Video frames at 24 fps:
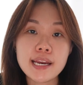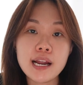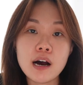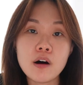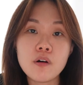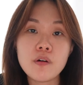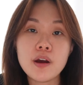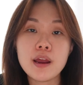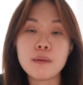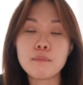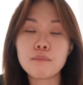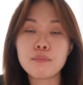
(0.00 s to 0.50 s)

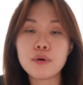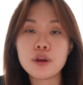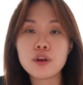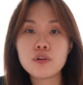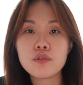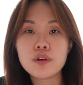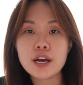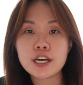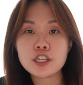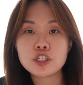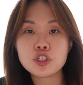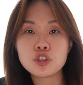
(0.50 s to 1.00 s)
now and bring you
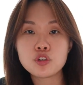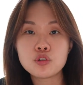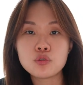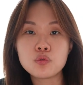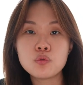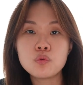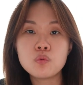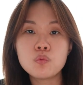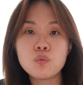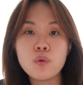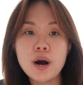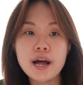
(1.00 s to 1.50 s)
guys through
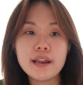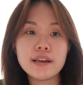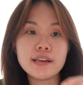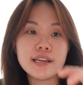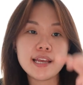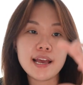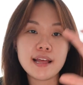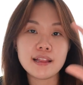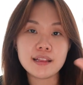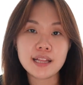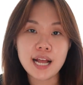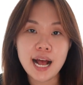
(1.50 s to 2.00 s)
what
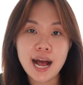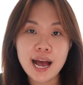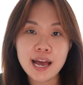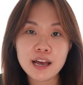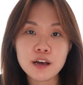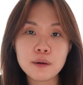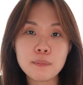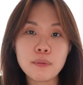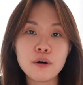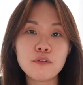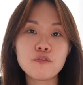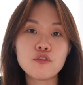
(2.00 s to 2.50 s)
the
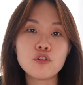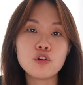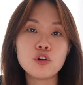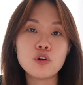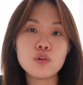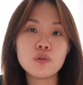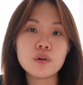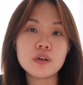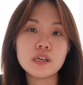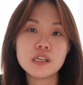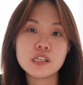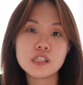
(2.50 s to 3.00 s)
entire
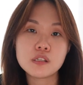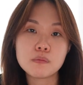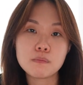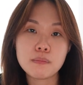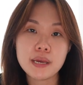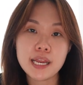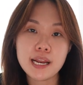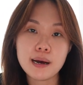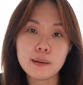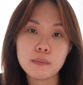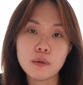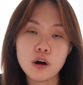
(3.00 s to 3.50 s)
portfolio is
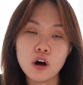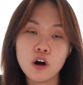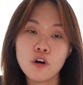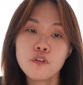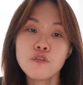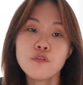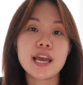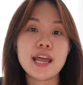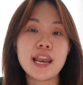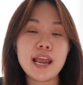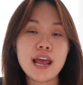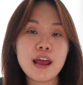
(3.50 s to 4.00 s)
made up of,
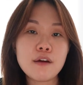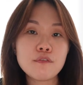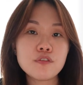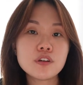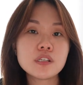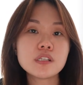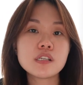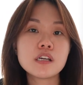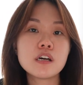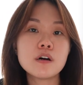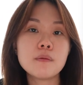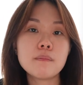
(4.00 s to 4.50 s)
and every
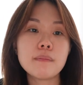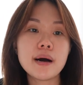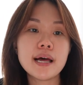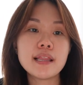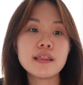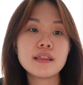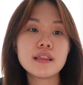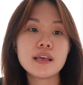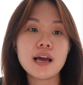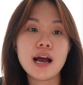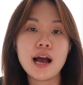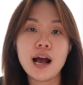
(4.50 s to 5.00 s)
single
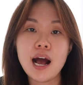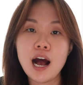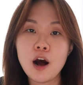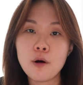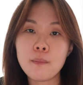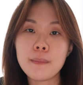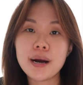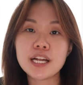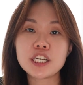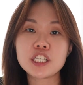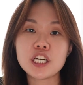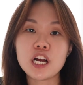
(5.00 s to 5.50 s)
month how
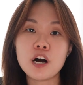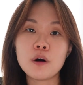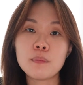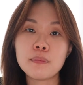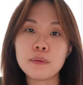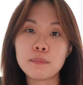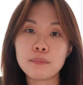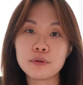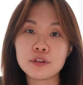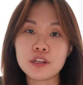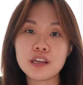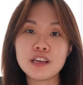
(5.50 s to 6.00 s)
much I'll be
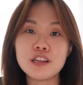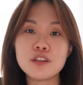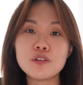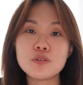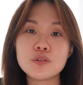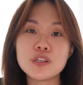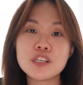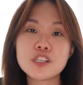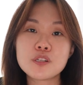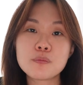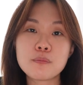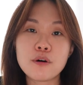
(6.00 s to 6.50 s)
putting into
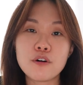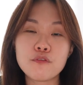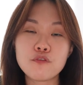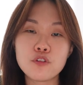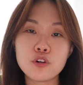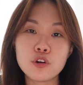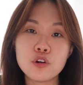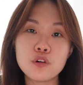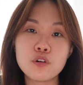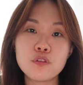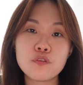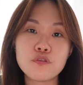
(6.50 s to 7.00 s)
this
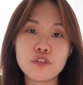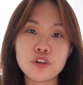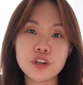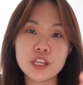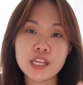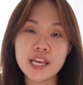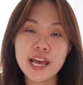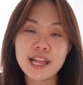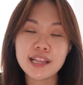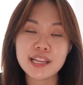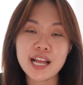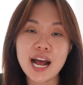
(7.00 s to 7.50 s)
portfolio for
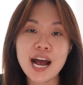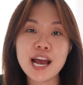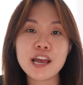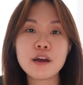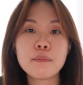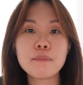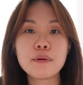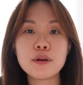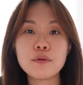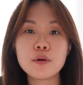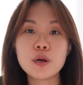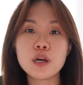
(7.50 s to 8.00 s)
the entire
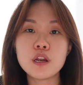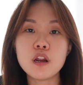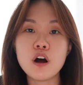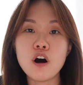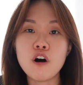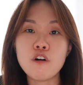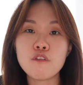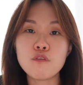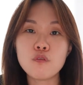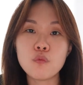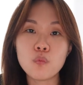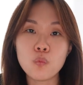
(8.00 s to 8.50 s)
period
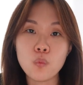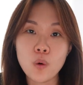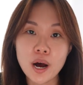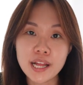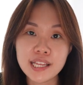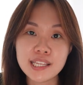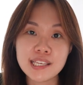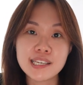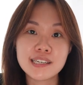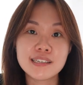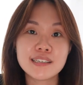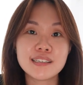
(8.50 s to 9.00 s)
of
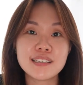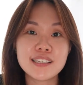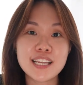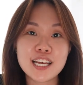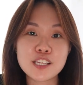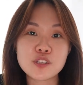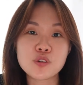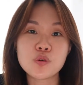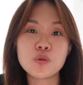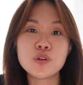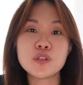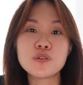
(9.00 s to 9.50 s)
1 year.
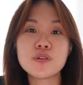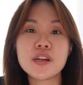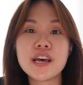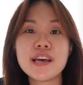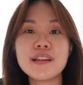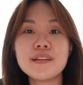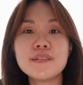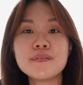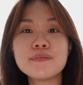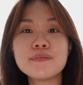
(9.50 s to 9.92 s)
Let's go into that.